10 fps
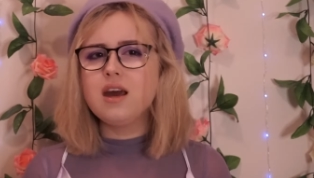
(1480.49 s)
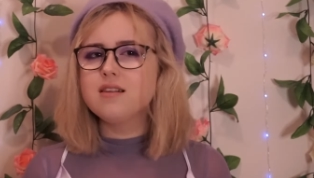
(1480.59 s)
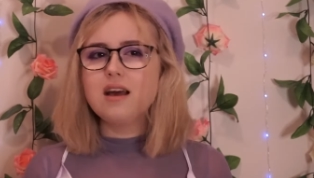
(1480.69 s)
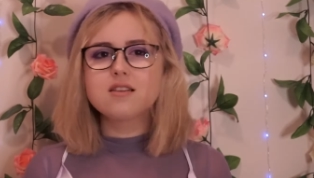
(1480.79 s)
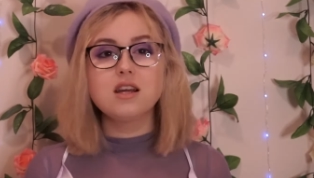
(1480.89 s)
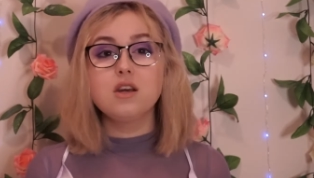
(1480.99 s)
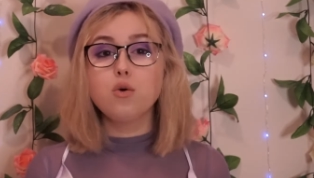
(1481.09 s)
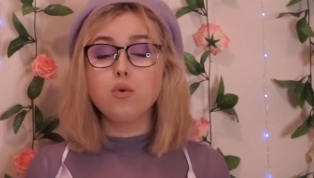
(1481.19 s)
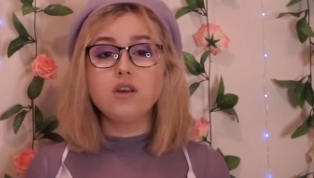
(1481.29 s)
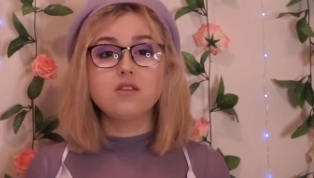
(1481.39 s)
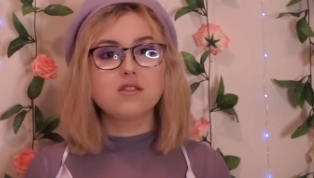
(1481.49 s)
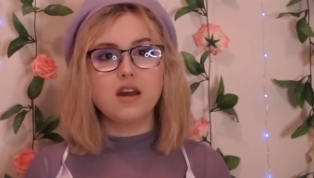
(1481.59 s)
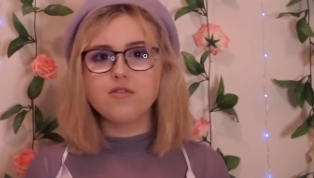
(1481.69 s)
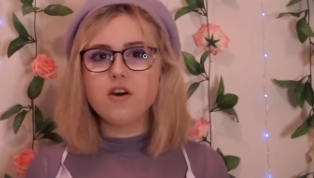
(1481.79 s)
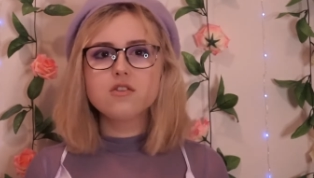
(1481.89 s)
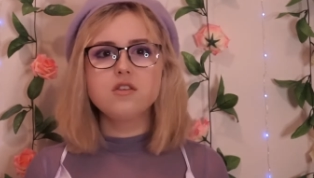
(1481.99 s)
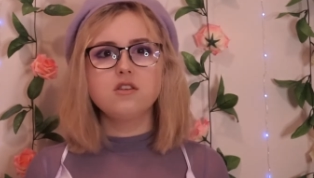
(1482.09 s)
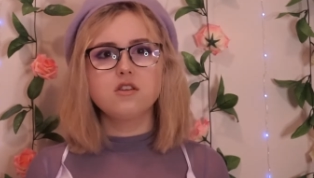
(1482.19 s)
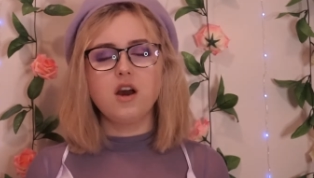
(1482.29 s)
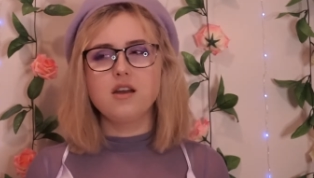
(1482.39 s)
Natalie always steadfastly
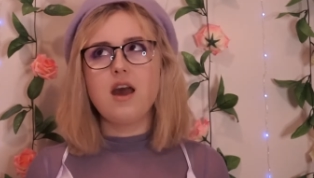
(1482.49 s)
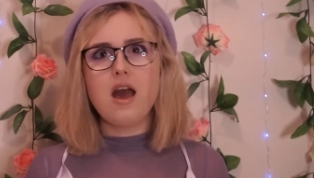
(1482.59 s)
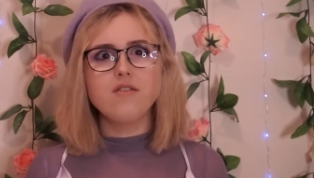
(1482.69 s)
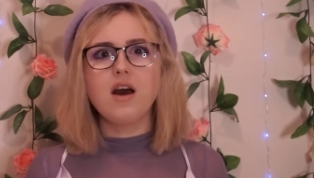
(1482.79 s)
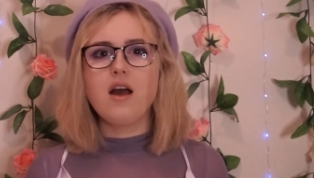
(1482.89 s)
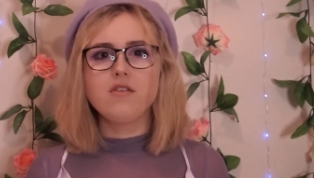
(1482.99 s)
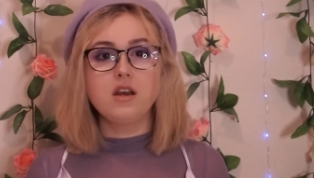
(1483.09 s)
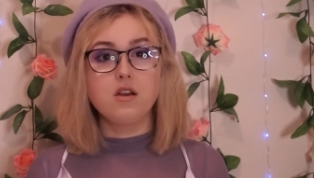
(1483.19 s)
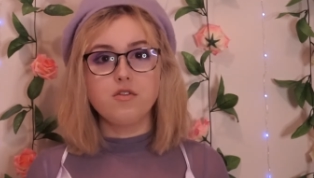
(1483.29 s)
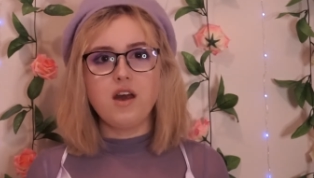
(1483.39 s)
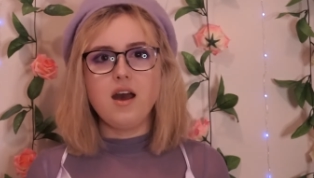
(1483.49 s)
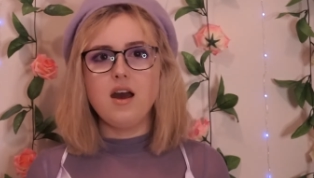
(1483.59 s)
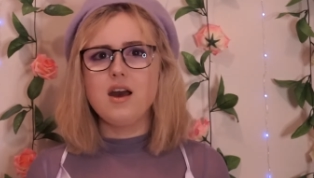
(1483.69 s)
denied ever having an affair,